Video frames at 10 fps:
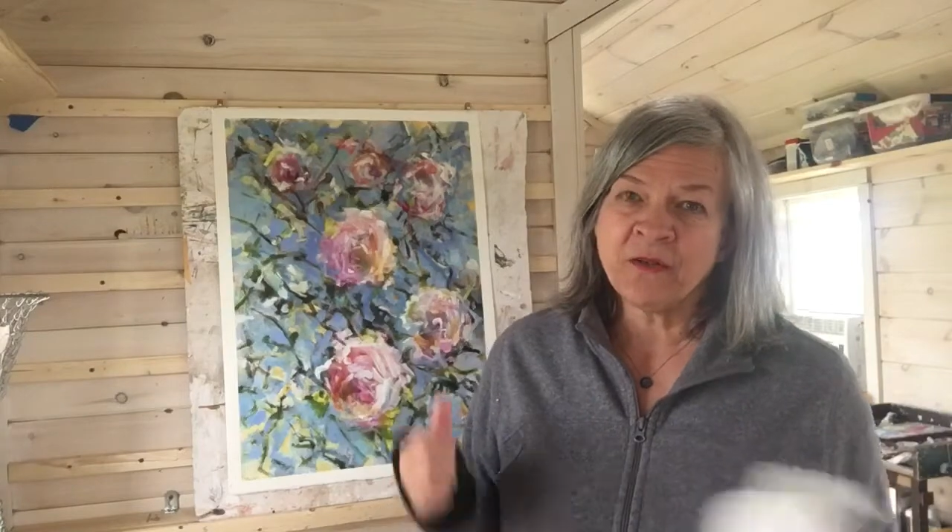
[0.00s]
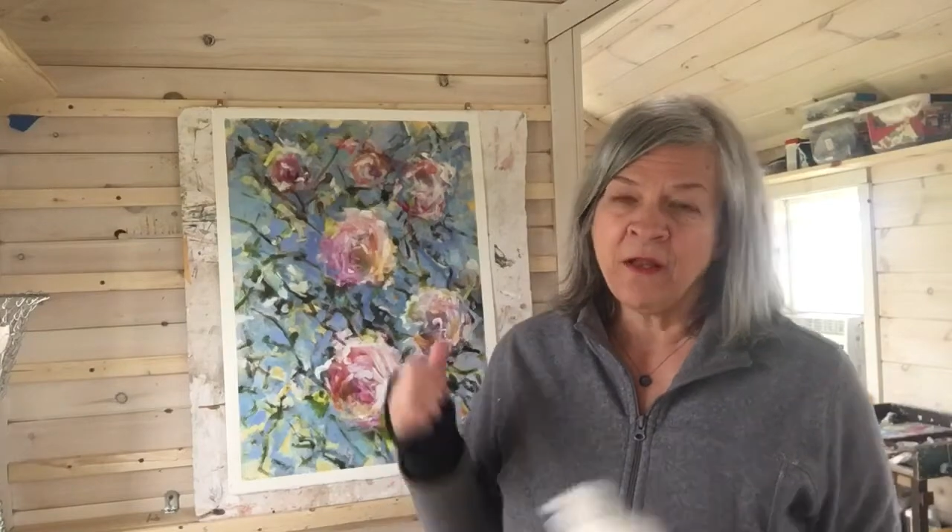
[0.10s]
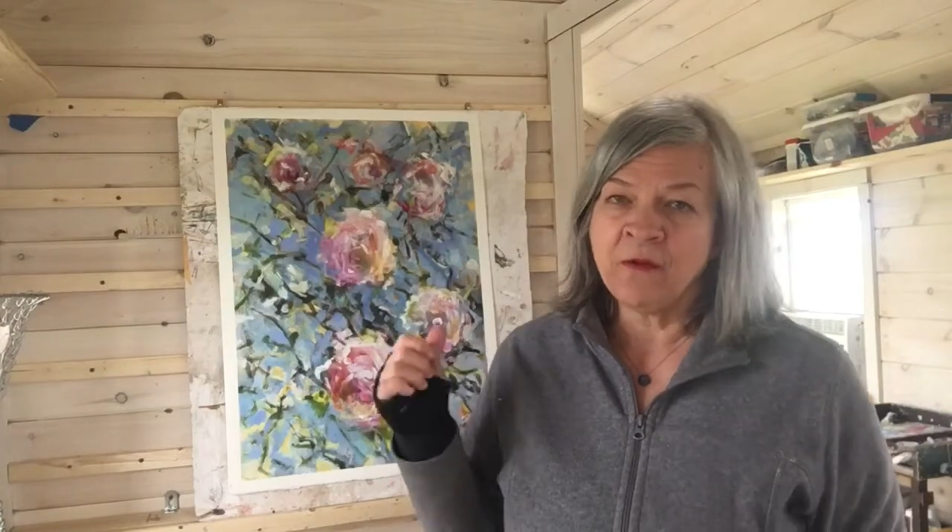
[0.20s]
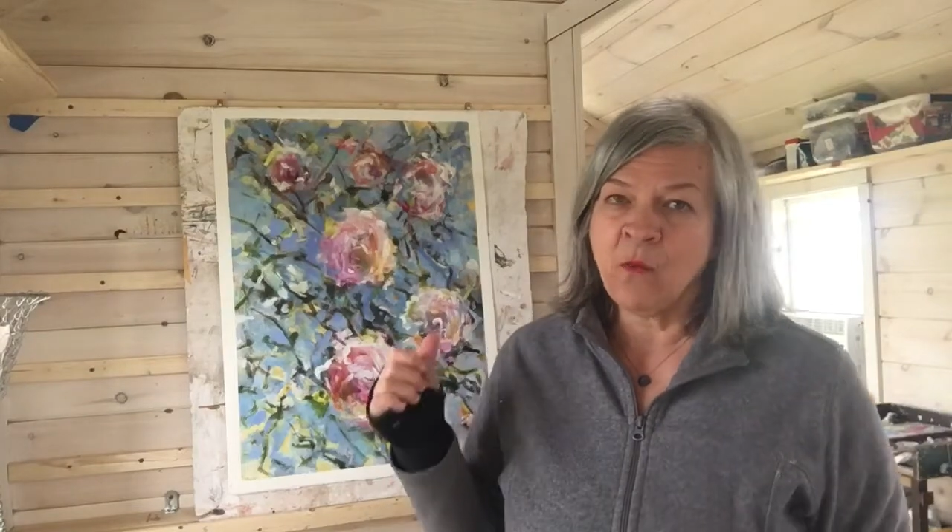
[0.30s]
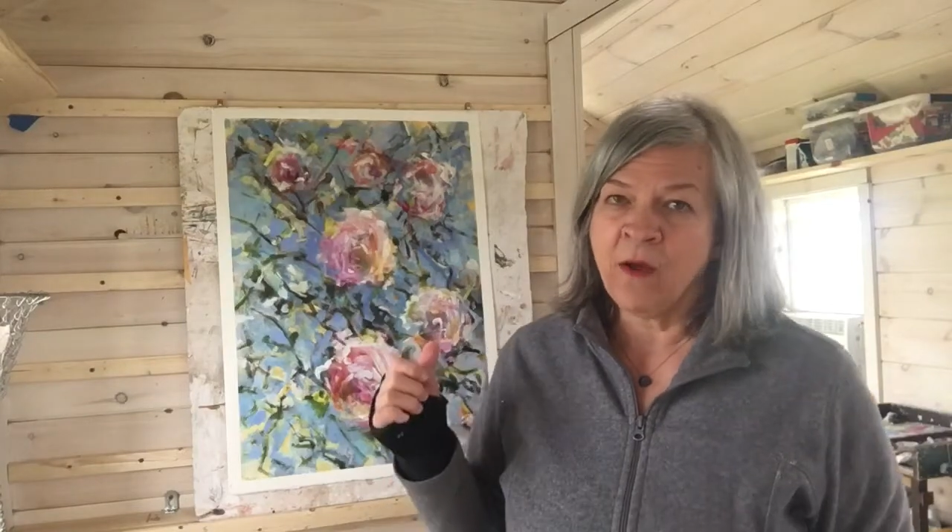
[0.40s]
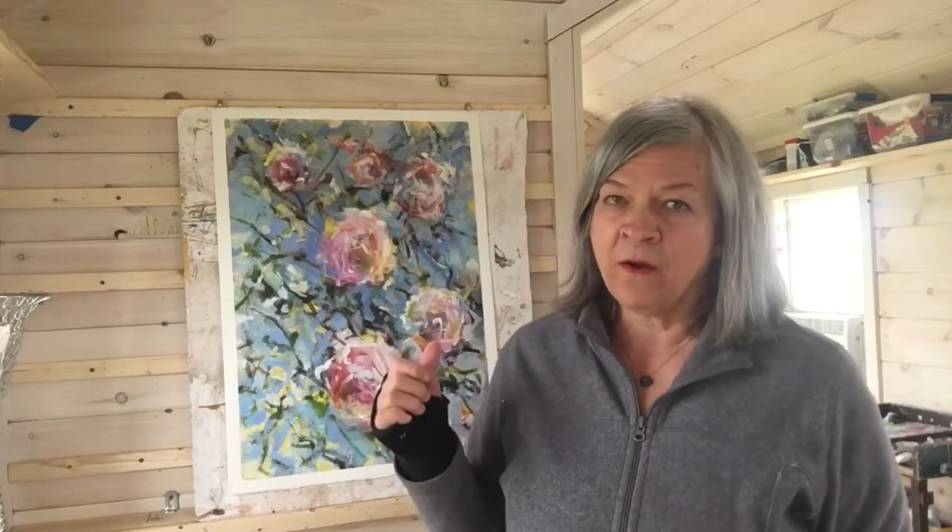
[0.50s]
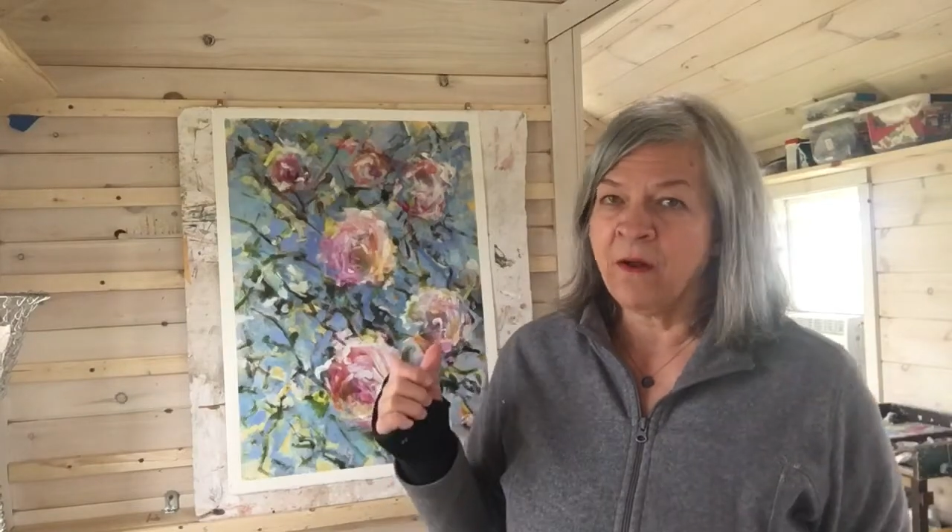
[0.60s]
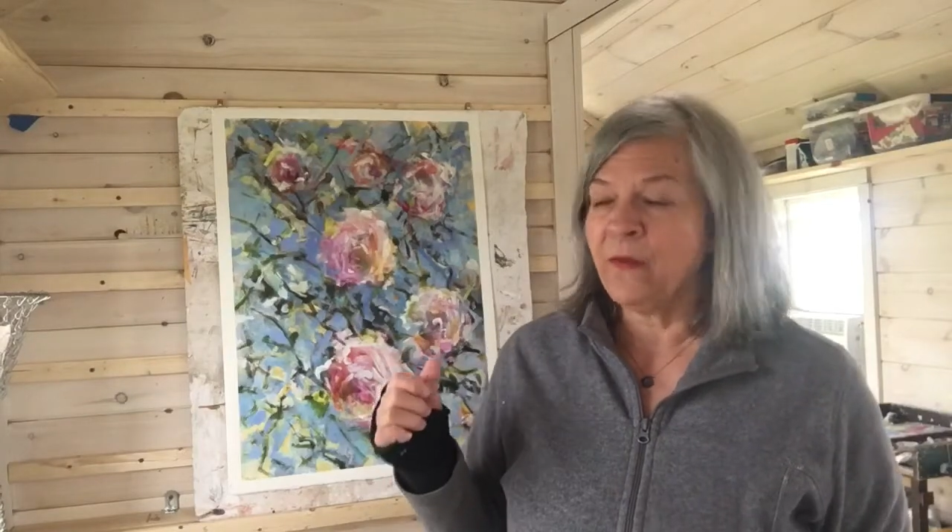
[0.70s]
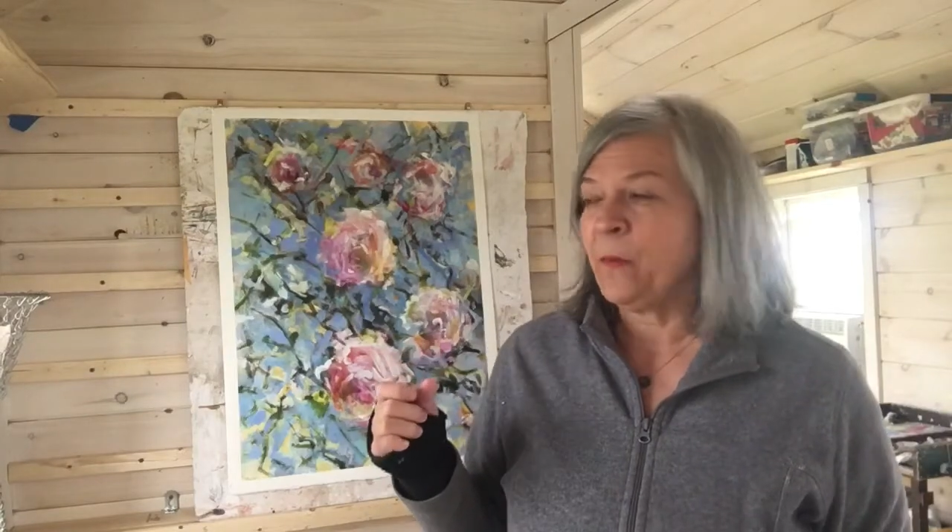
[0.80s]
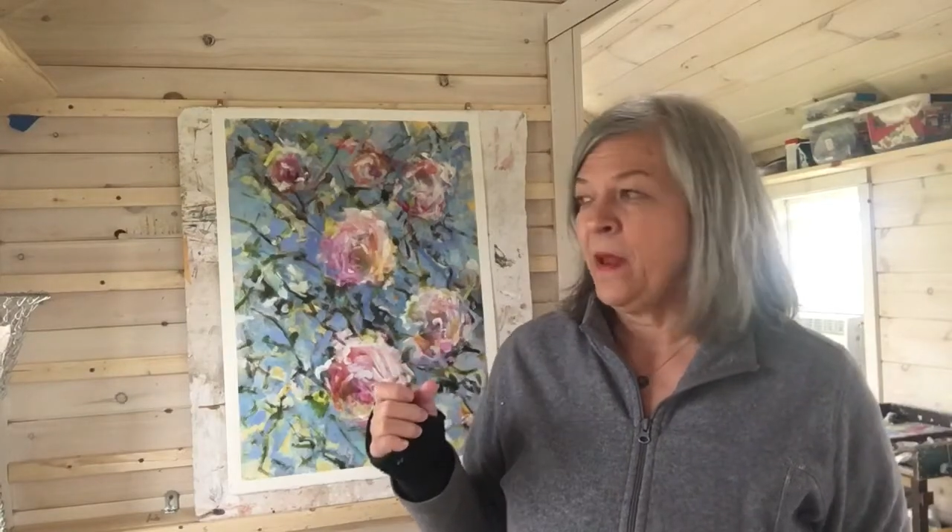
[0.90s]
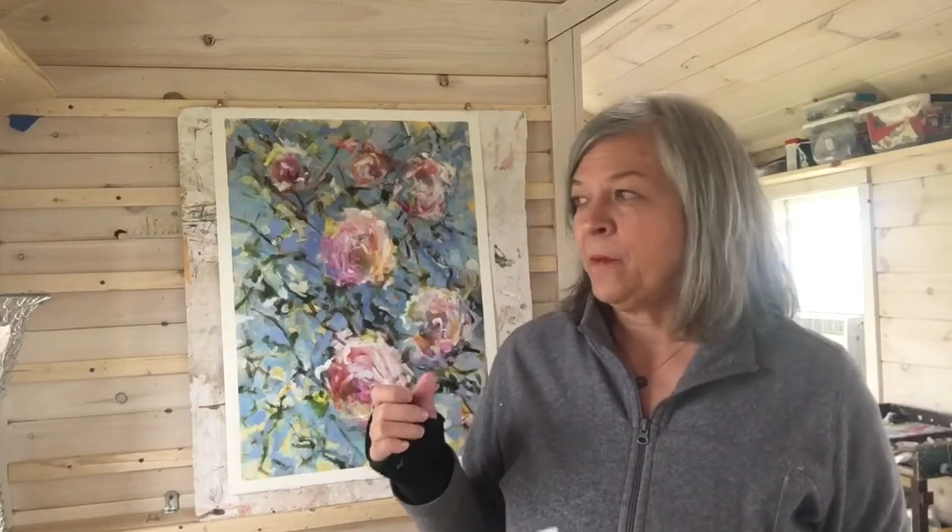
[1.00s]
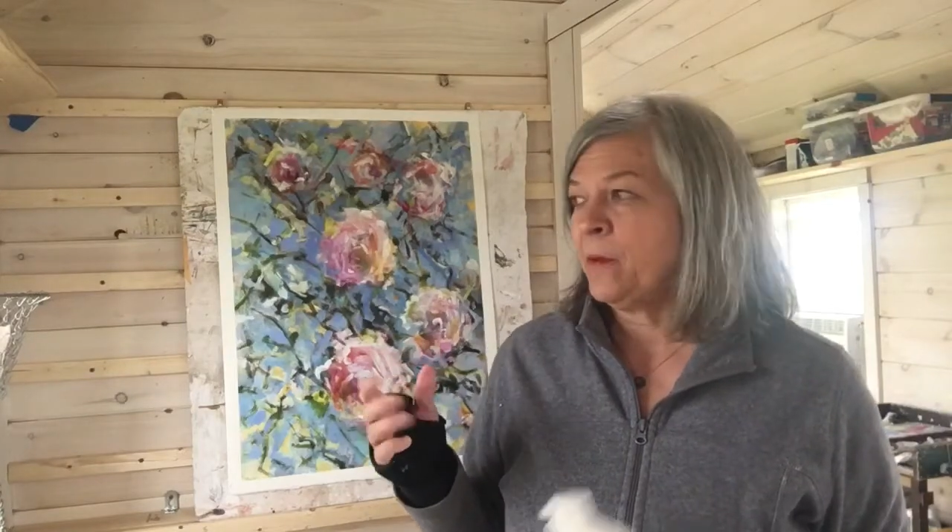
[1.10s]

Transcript: in watercolor paper,